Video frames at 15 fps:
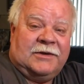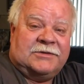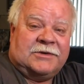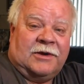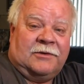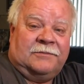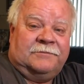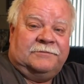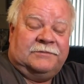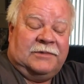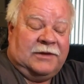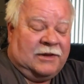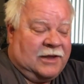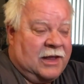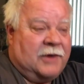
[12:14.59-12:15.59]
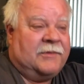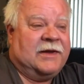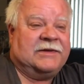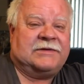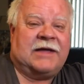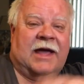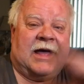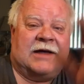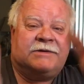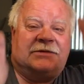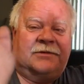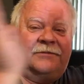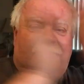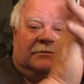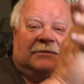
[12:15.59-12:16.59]
So anyways, guys,
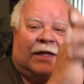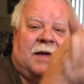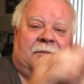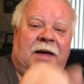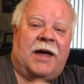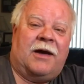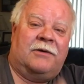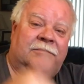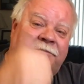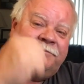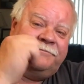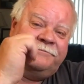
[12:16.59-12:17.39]
I'm out.